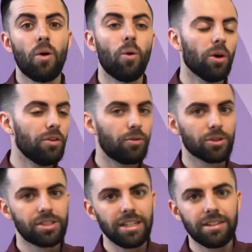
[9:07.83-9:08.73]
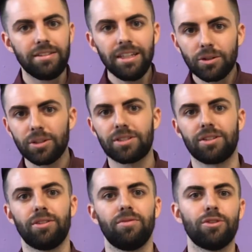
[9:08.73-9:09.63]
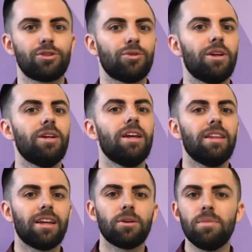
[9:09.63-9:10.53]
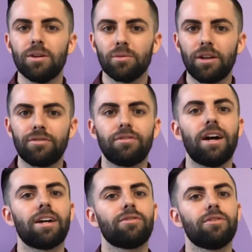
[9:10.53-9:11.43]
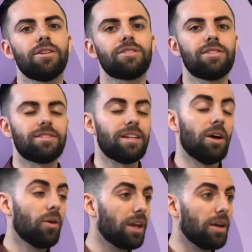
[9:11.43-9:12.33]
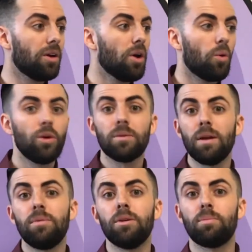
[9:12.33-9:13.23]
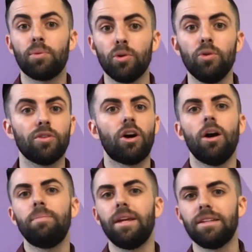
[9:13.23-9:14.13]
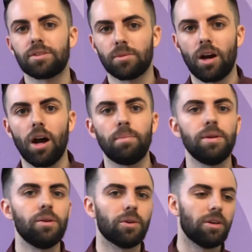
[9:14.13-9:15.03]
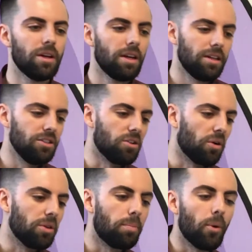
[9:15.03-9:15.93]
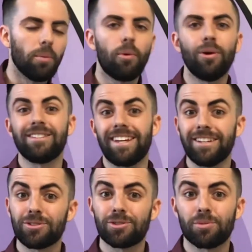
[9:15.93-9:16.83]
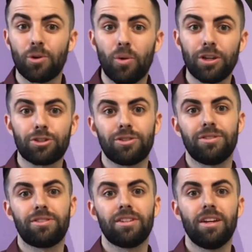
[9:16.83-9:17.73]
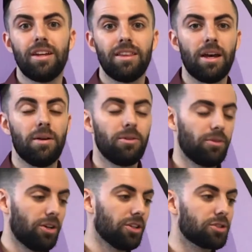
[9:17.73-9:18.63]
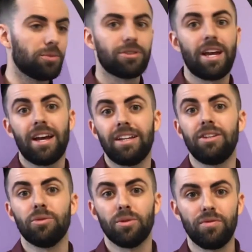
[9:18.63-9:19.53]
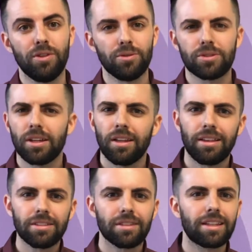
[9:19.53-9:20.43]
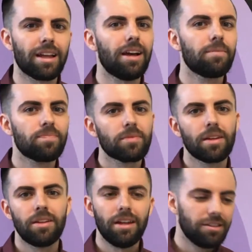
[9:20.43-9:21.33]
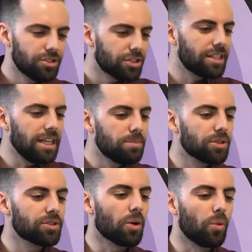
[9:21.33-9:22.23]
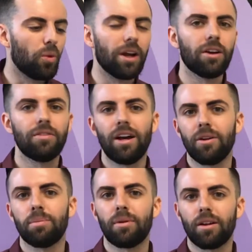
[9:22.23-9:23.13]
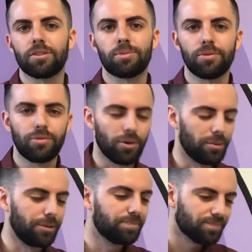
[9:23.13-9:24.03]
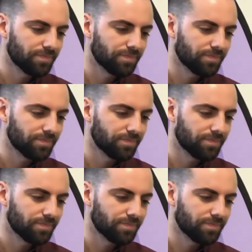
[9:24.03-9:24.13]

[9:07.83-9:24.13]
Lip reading: Or if we're seeing a decrease in conversion rate, that can be a red flag for us to say, okay, we can maybe improve or update some copy, or in the bullet points, answer some questions that customers had in the reviews, things like that. And it just keeps us aware of how the product's performing.